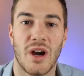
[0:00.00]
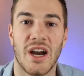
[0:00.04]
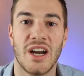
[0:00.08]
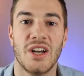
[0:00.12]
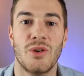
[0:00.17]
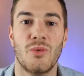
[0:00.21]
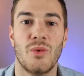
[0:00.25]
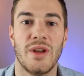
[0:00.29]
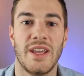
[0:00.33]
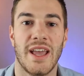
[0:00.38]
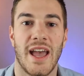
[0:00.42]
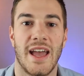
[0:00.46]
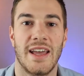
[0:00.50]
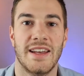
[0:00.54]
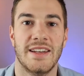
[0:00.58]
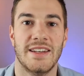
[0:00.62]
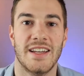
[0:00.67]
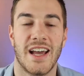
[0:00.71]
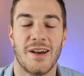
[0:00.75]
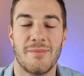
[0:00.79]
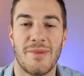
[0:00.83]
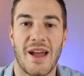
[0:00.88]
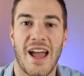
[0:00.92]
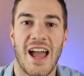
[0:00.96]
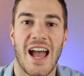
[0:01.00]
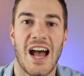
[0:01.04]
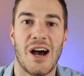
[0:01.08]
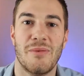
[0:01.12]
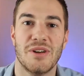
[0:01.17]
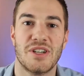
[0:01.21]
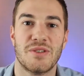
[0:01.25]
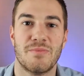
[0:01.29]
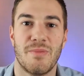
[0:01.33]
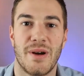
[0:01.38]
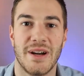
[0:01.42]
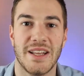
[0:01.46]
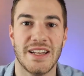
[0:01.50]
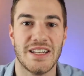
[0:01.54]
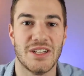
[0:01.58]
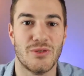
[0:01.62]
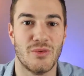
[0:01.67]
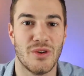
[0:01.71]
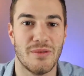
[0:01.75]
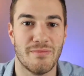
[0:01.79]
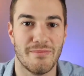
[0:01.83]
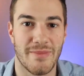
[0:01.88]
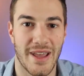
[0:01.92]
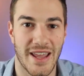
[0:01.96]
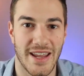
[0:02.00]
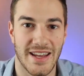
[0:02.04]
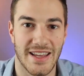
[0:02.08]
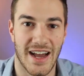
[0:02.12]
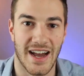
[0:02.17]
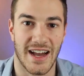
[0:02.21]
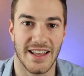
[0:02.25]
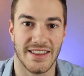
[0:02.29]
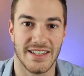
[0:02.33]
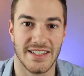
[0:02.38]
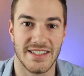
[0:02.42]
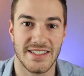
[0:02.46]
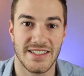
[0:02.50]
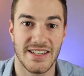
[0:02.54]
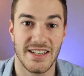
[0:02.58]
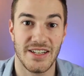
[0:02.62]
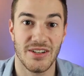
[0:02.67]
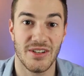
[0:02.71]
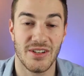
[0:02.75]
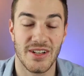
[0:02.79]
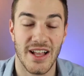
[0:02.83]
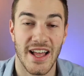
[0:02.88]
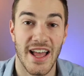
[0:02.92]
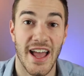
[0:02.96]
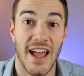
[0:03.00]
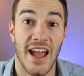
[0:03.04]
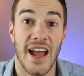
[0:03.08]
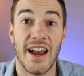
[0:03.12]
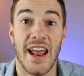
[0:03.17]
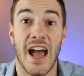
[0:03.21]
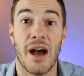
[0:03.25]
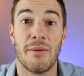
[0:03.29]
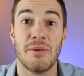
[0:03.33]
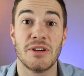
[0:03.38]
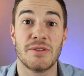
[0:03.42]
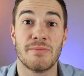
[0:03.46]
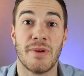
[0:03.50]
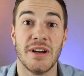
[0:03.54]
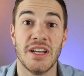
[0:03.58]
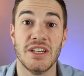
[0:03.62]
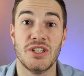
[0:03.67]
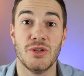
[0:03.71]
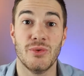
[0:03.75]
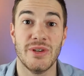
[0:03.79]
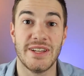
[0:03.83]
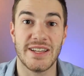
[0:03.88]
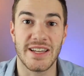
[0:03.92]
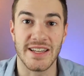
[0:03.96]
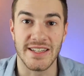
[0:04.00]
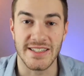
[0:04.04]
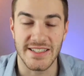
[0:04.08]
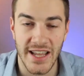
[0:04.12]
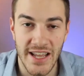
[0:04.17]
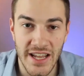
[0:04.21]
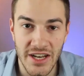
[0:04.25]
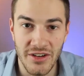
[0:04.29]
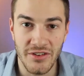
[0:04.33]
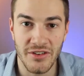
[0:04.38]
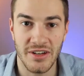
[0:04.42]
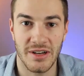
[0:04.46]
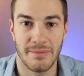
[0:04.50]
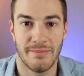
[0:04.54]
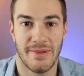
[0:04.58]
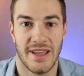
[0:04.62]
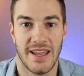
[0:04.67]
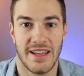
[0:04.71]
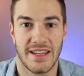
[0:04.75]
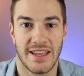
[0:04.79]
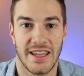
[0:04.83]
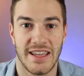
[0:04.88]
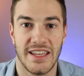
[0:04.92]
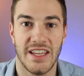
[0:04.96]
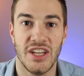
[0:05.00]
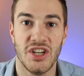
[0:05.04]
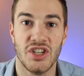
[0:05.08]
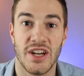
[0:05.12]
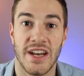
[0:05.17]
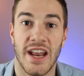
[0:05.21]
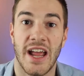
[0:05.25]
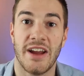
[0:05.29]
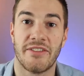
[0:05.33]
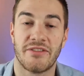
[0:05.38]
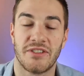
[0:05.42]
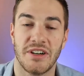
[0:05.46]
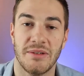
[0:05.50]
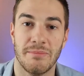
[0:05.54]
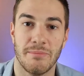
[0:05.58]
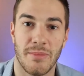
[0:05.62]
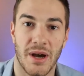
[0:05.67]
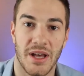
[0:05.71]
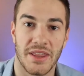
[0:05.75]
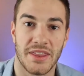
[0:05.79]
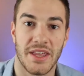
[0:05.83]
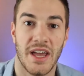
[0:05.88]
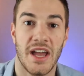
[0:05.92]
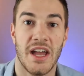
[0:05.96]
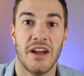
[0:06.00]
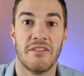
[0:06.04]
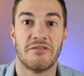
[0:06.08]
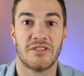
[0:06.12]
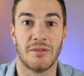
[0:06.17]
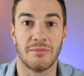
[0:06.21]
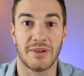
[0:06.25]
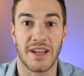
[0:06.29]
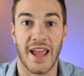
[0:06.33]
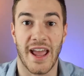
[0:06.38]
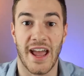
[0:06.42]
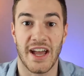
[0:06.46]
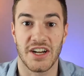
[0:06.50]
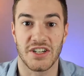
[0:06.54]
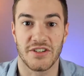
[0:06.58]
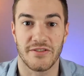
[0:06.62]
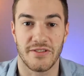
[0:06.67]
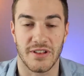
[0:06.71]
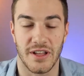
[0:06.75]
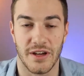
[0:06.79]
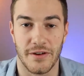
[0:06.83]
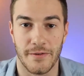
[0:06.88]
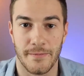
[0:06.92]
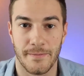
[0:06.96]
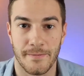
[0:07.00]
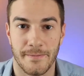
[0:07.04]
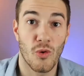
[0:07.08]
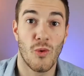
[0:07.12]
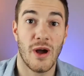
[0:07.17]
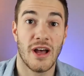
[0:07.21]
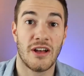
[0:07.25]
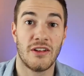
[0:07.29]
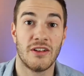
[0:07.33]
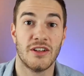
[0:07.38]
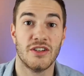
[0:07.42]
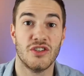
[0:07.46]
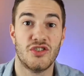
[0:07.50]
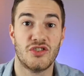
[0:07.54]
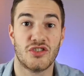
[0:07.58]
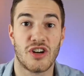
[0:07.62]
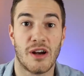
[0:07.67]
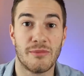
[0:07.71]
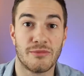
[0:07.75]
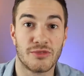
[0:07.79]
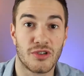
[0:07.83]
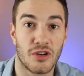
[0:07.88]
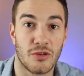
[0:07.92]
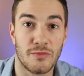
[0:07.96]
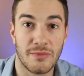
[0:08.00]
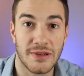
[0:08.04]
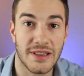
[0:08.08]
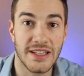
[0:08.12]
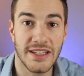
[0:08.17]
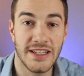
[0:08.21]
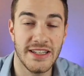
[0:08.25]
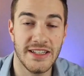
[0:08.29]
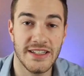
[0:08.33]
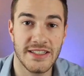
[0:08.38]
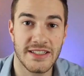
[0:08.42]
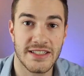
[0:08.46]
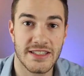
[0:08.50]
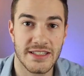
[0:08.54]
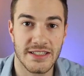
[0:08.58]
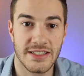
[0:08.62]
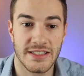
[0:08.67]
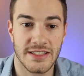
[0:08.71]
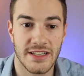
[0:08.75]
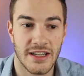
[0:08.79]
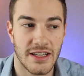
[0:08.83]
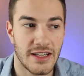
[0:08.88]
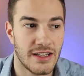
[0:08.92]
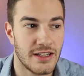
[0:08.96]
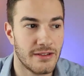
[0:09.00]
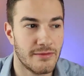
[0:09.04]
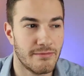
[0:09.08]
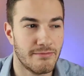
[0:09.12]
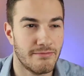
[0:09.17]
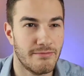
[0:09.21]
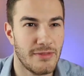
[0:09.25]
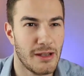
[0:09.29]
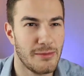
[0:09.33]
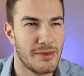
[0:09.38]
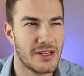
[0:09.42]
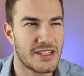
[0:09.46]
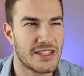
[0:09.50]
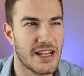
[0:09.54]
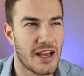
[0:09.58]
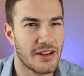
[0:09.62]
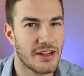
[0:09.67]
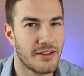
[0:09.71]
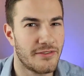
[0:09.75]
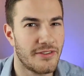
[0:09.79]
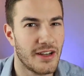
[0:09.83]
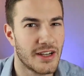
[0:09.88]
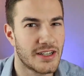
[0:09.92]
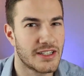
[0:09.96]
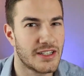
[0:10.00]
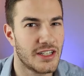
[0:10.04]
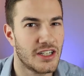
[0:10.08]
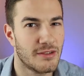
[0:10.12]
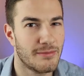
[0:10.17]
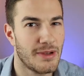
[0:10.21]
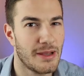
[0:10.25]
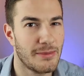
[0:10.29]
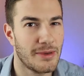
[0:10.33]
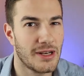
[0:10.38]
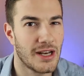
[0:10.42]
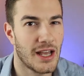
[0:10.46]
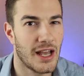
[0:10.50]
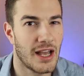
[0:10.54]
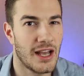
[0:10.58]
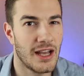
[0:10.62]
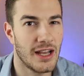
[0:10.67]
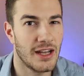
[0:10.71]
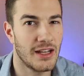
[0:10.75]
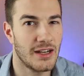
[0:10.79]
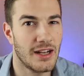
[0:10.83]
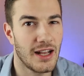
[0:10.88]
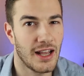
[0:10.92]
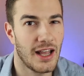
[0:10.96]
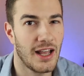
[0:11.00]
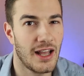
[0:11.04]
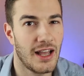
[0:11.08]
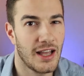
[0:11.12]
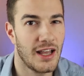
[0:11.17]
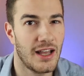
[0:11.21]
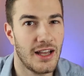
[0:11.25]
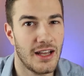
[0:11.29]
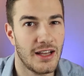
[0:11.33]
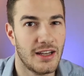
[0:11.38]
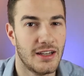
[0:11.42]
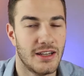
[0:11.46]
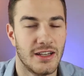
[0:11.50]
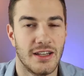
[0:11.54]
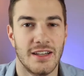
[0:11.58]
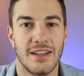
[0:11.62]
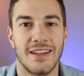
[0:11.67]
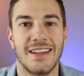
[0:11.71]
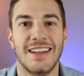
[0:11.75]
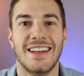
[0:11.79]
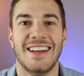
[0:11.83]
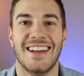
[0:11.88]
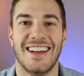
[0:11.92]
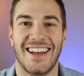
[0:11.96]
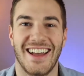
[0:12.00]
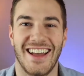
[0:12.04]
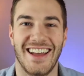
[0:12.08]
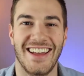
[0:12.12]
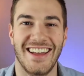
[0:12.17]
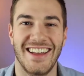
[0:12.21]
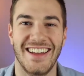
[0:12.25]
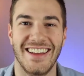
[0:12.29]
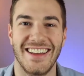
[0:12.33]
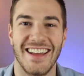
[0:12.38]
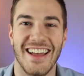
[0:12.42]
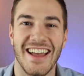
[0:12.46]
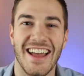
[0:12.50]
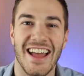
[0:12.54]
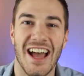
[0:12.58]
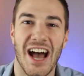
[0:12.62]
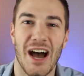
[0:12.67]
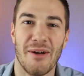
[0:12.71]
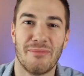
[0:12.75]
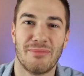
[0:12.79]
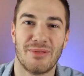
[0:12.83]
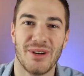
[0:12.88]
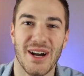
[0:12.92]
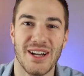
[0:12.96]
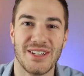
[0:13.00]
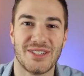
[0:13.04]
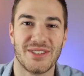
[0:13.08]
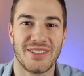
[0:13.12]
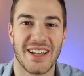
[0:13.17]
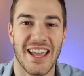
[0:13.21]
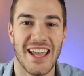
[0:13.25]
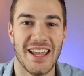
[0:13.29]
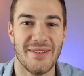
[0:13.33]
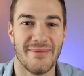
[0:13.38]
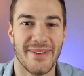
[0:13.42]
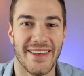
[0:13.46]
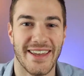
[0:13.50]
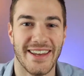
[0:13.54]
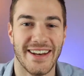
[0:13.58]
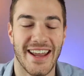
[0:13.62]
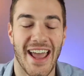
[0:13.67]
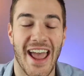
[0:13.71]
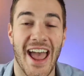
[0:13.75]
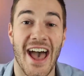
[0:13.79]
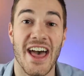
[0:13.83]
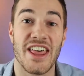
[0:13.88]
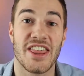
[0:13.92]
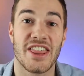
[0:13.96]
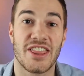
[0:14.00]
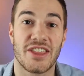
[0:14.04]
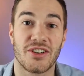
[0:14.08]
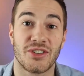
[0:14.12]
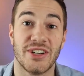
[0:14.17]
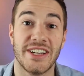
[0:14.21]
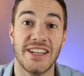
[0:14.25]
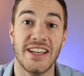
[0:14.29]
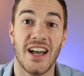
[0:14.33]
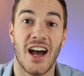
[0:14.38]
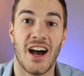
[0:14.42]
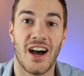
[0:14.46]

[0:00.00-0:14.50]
where did we end up? How much money did we make on this deal? And how much money do we continue to make each and every month from cash flow? Well, drum roll please. Maybe sound effects here, maybe not. Uh... Appraisal came in at three